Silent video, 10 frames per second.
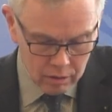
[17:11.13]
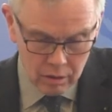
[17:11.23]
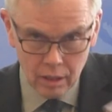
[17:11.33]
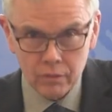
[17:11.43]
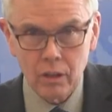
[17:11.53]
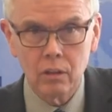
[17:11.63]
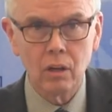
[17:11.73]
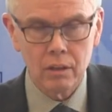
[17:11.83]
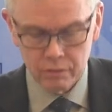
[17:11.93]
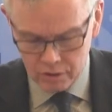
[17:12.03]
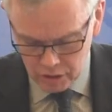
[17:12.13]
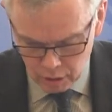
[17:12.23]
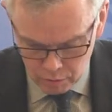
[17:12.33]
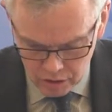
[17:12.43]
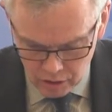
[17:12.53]
And I've got a lot of
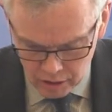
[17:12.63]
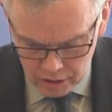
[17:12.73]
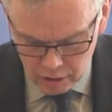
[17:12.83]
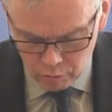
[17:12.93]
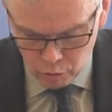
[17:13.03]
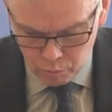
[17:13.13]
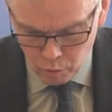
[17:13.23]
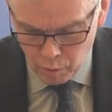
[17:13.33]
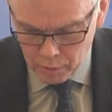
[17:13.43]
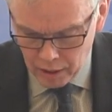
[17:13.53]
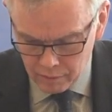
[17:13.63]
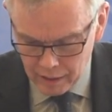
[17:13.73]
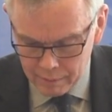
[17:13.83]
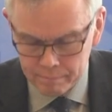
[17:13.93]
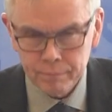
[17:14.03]
distinguished colleagues in the room who were part of
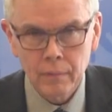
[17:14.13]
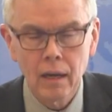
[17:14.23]
that.